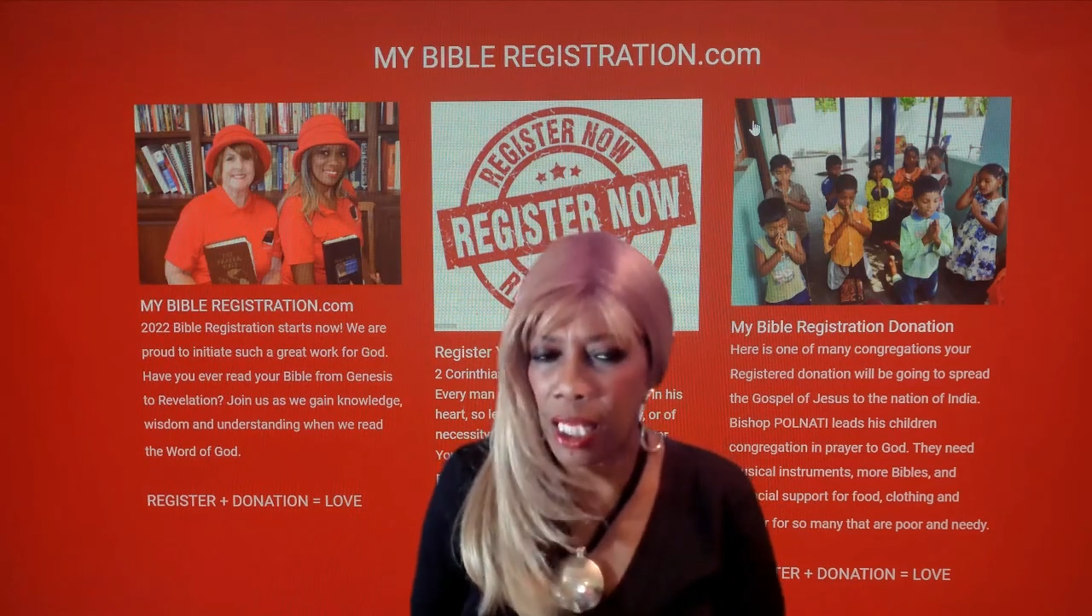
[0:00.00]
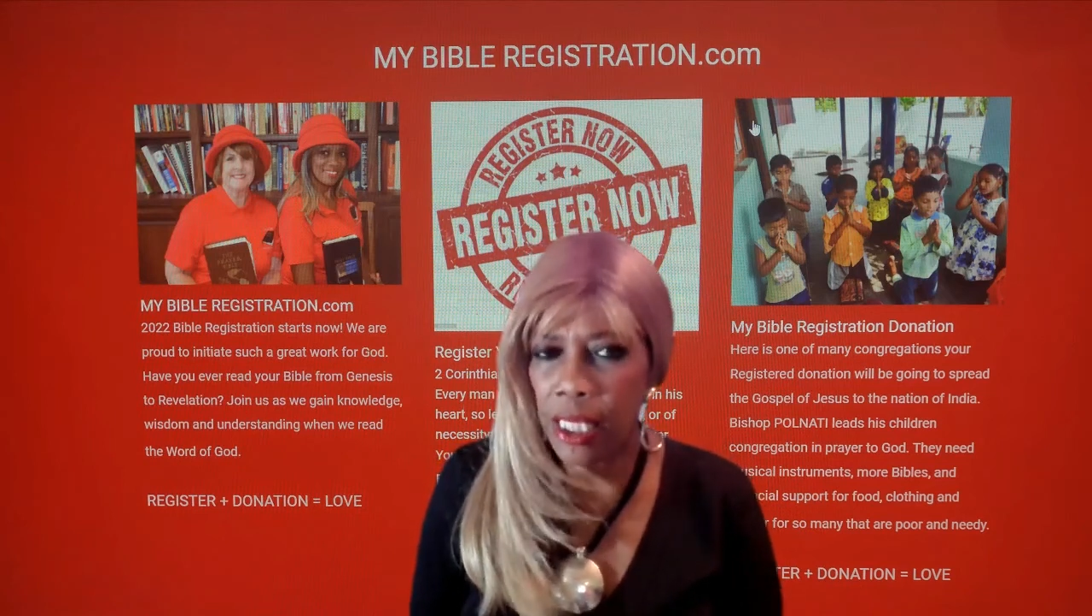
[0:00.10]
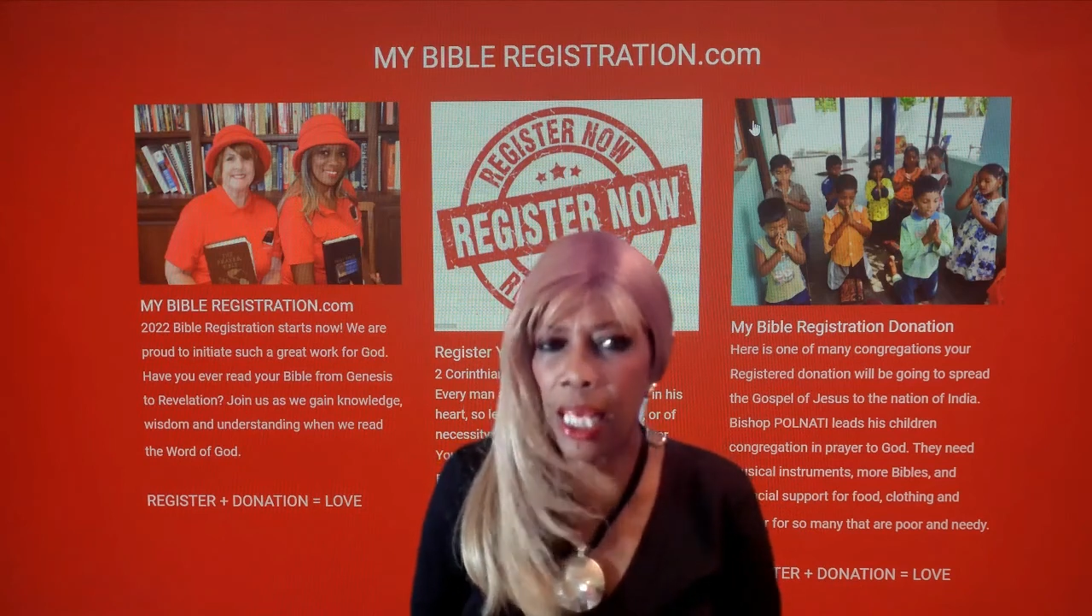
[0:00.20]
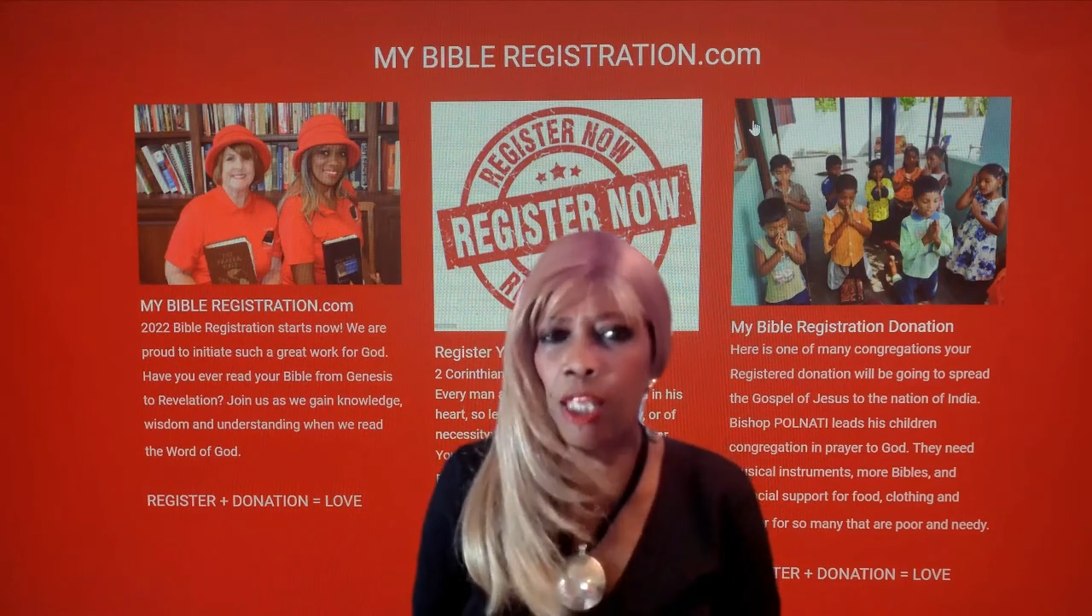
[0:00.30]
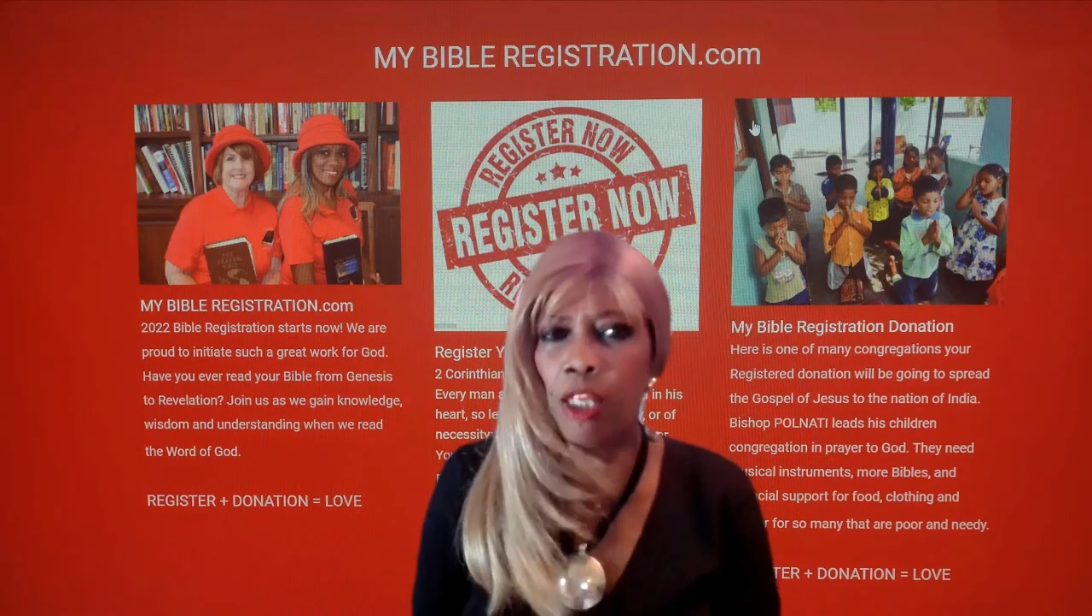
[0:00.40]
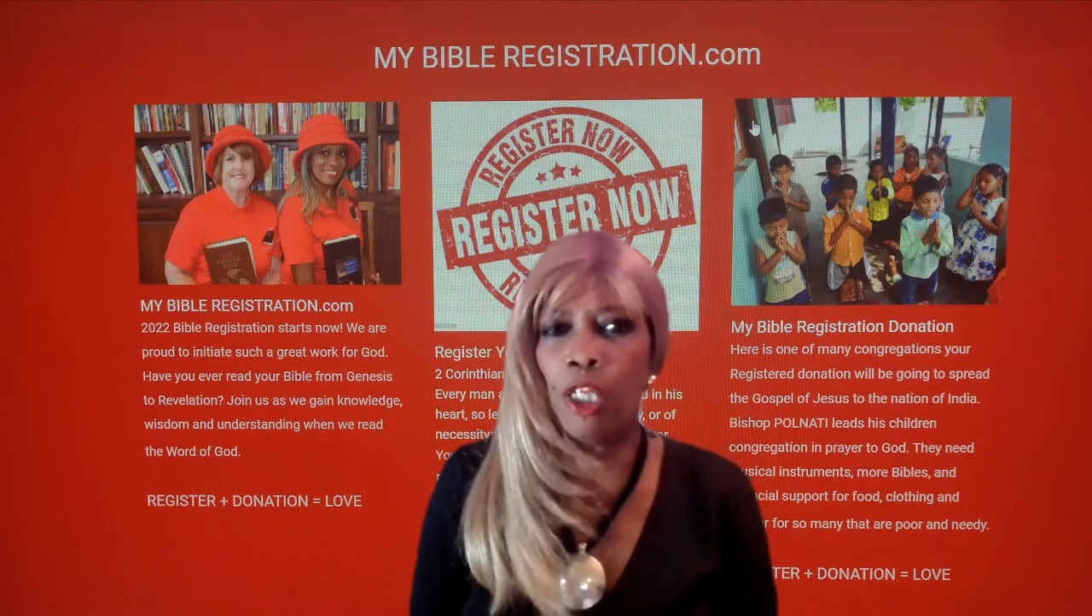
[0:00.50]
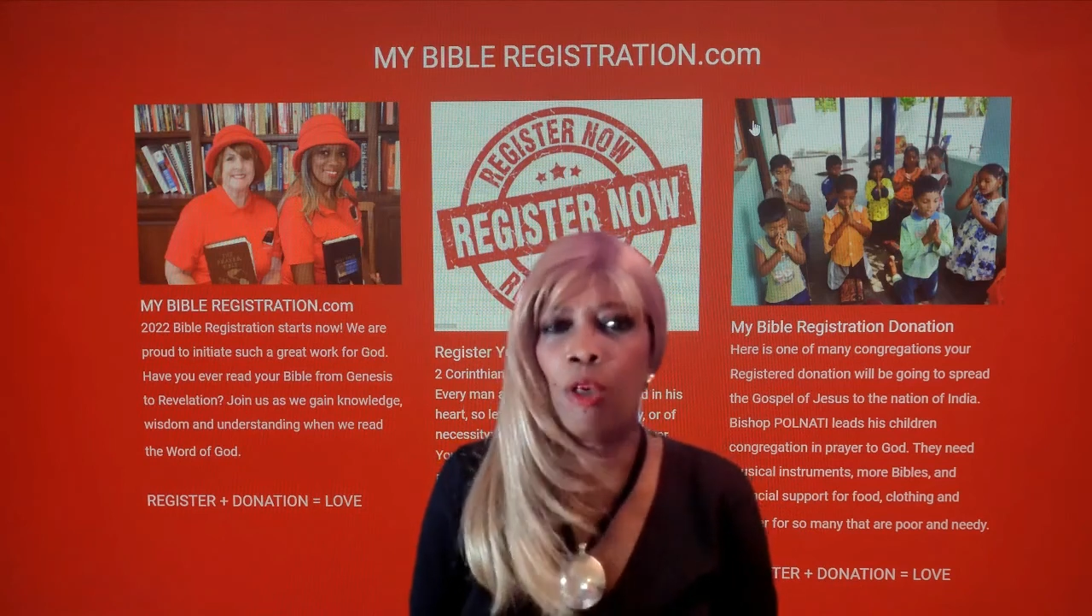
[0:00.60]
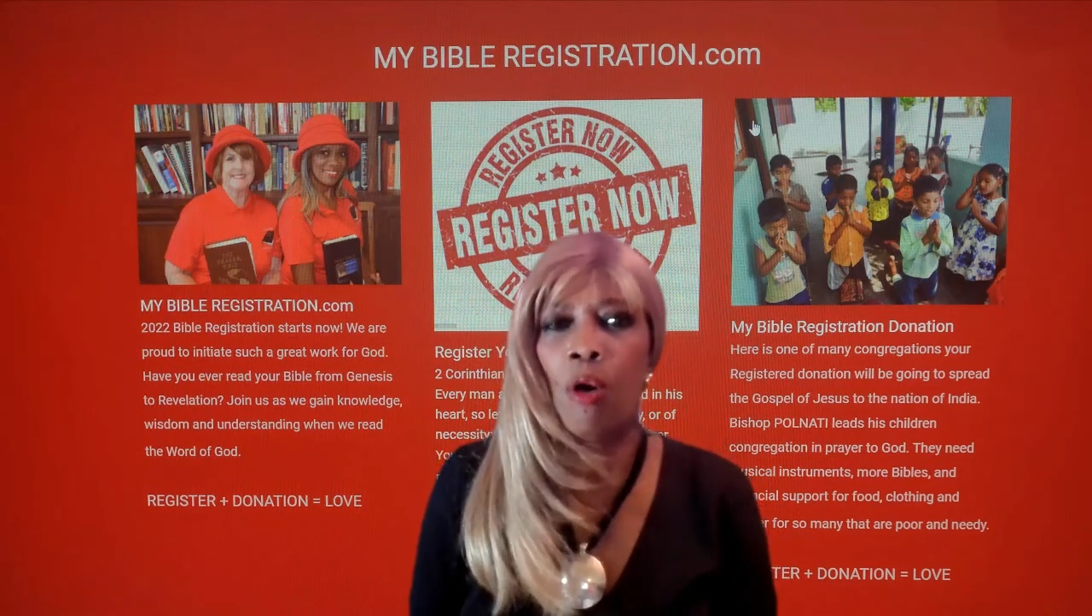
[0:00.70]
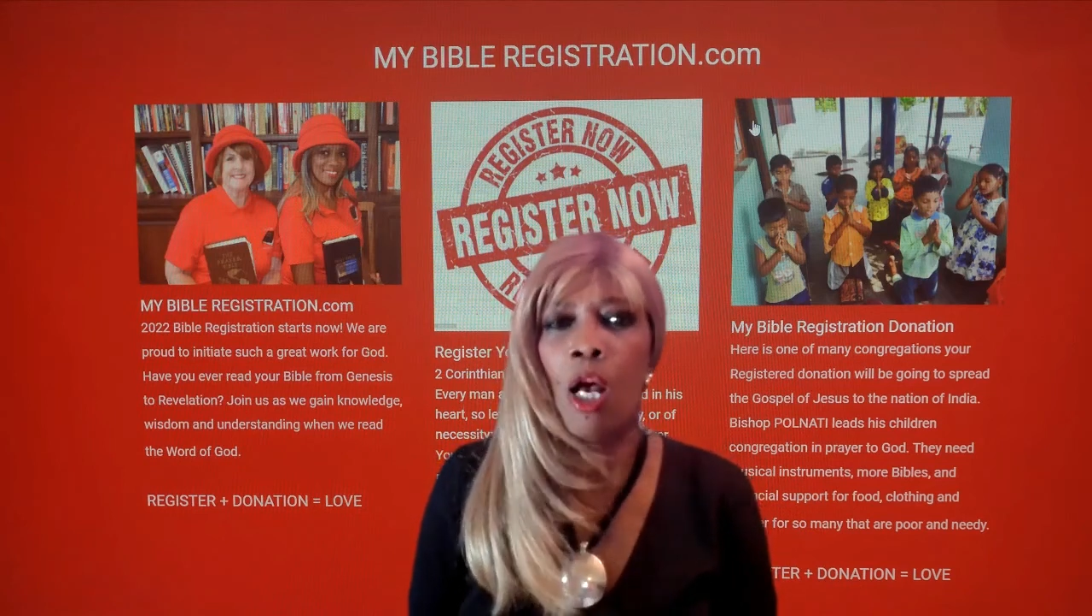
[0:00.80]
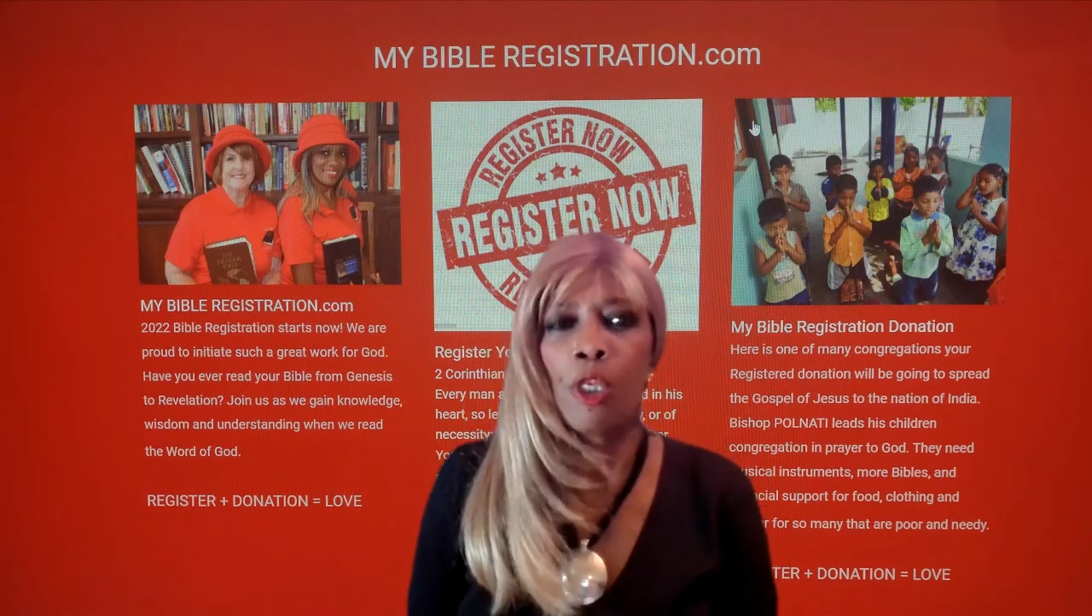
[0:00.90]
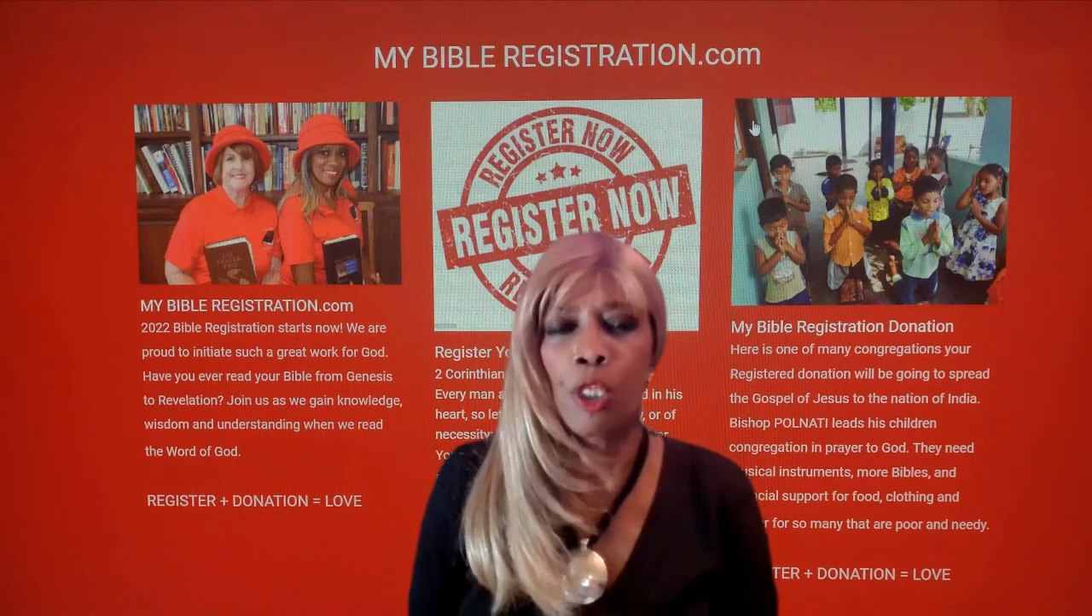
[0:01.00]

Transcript: continue